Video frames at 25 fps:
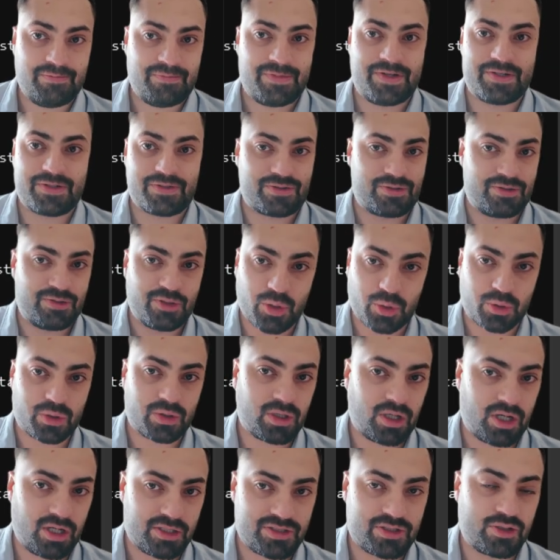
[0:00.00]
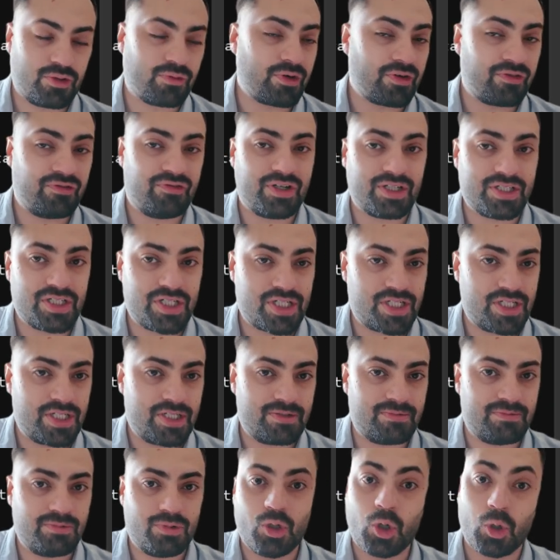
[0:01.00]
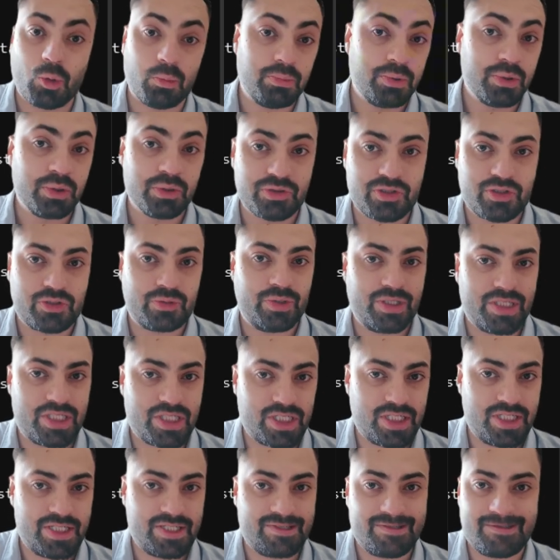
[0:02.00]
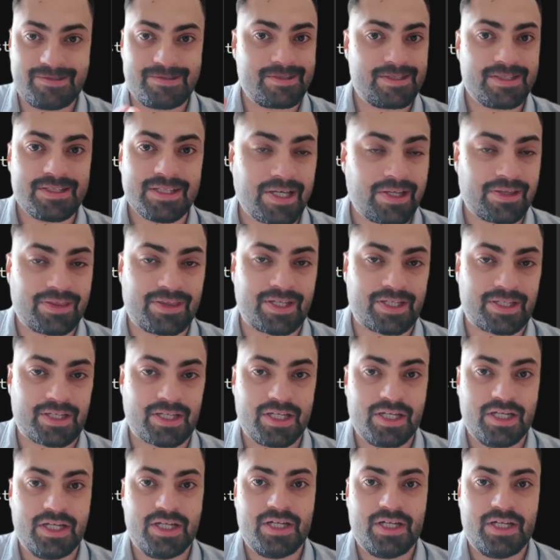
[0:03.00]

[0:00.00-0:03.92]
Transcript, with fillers: There's no crossover function, no bool switches, nothing.